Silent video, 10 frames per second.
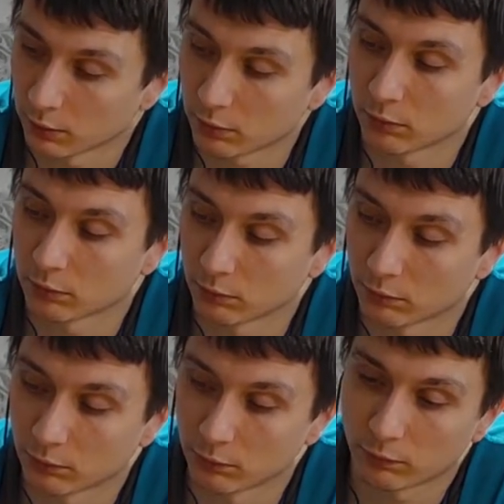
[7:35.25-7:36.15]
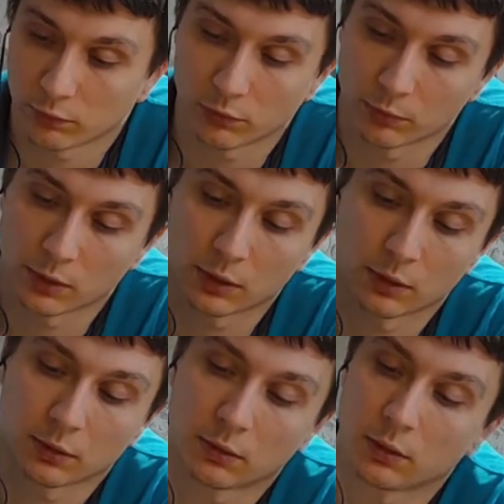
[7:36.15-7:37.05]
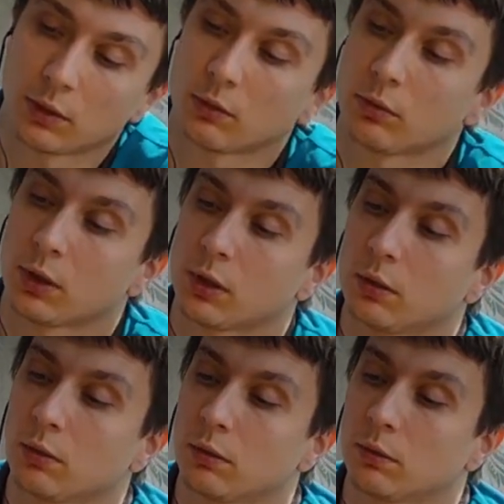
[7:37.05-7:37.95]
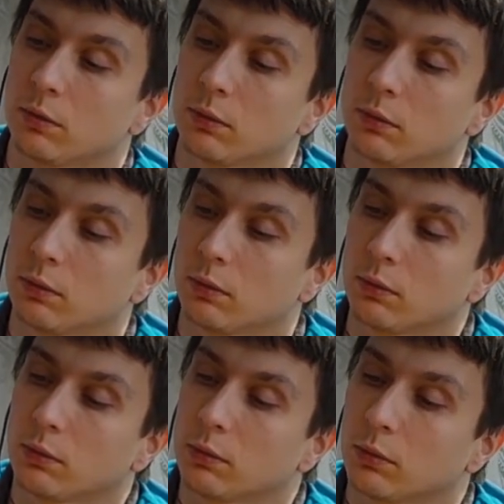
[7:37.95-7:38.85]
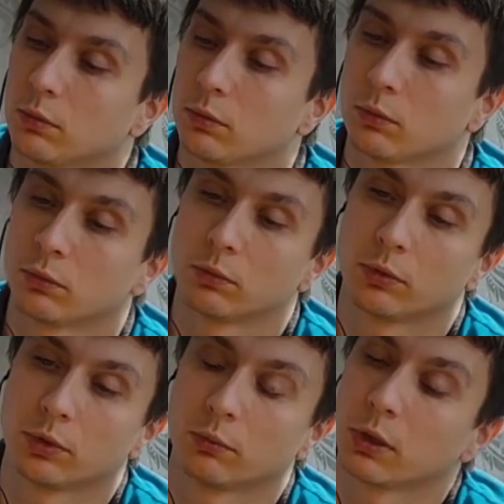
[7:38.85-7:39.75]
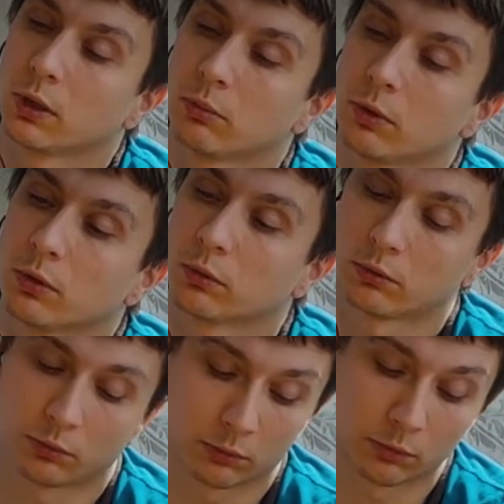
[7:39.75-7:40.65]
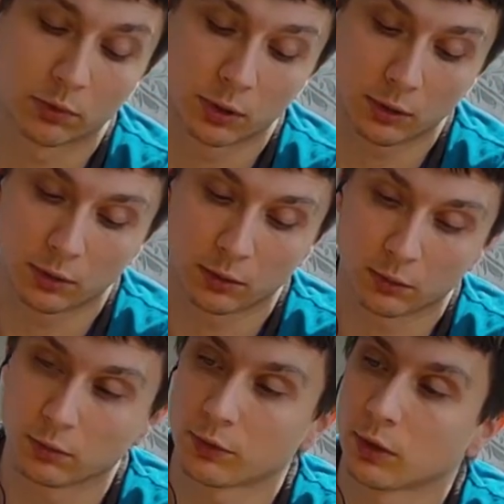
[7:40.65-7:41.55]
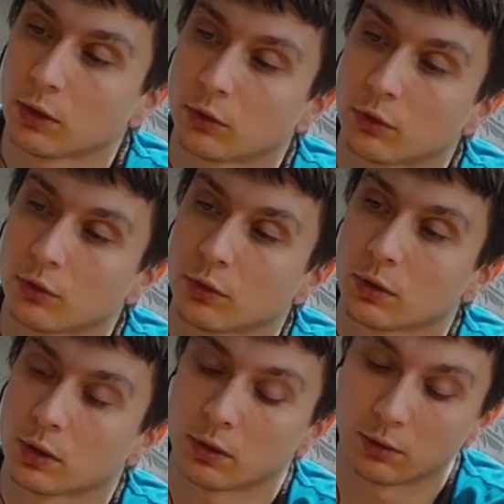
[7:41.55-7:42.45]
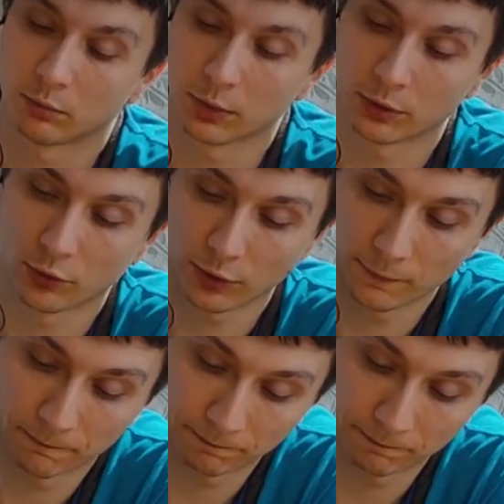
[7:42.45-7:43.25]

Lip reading: So from the outside you will not be able to see all the electronics and battery.